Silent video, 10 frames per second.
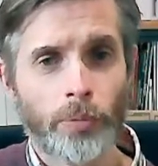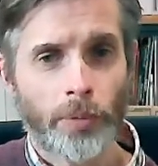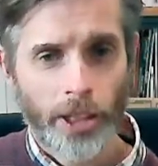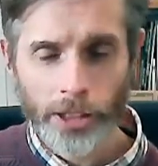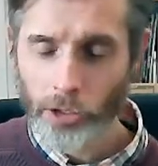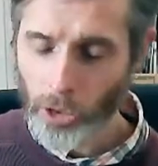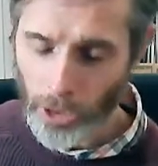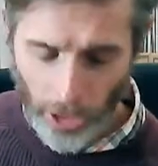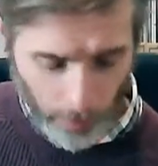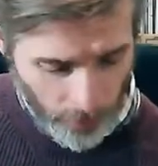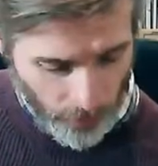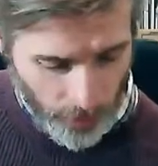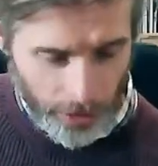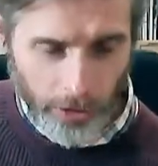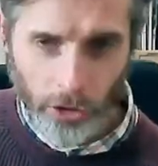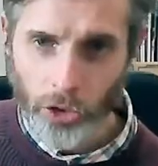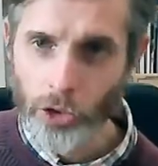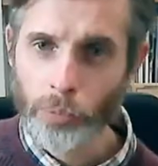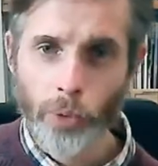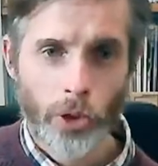Okay, so a couple of things just
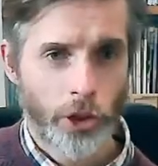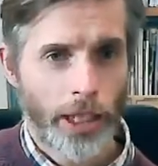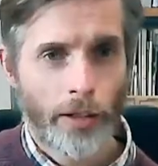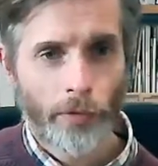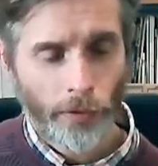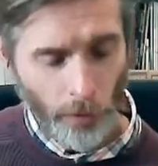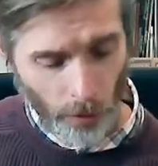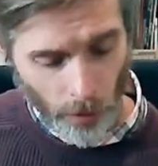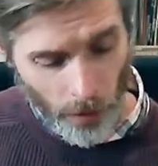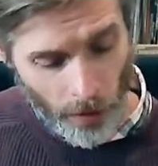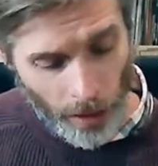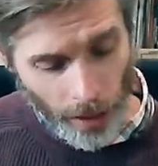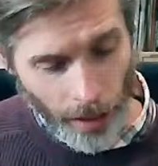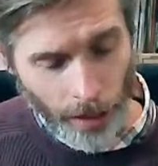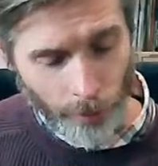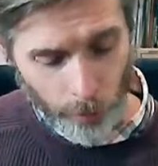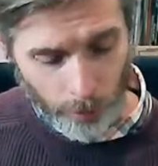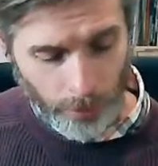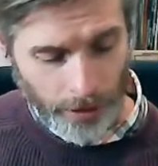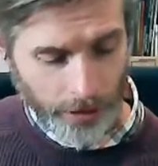to watch out for
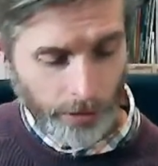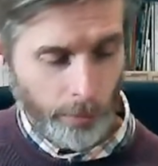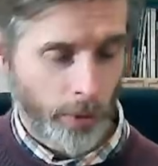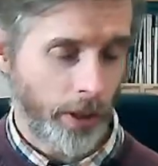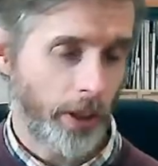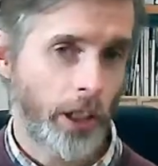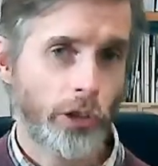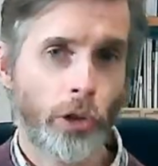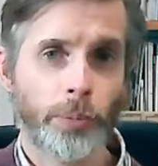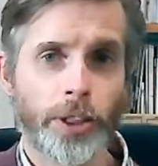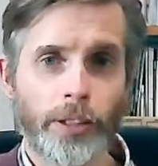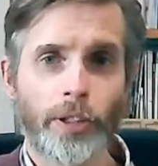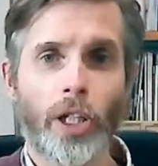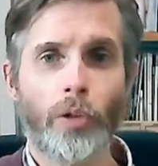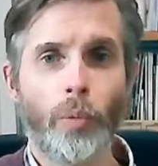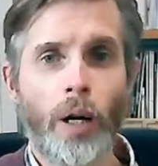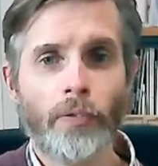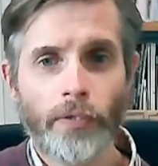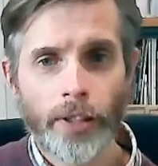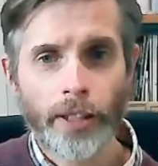would be we're adopting a kind of
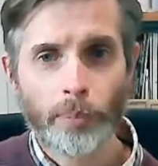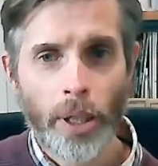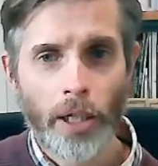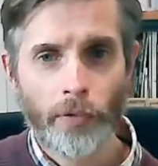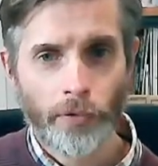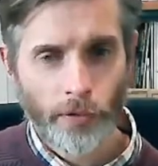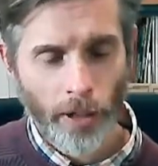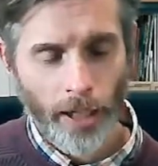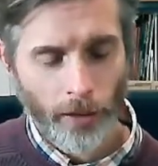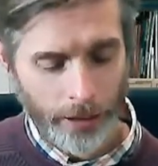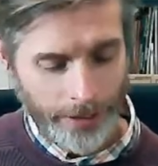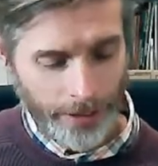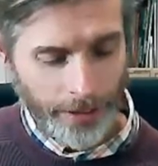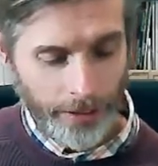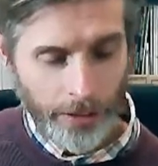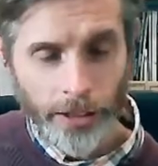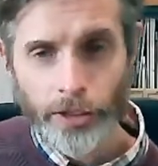one finger per fret idea.